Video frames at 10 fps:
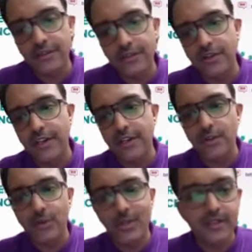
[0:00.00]
Android,
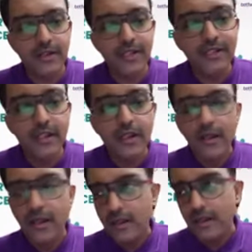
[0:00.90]
iOS, right?
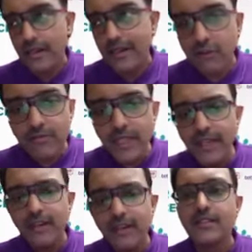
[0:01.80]
And from there,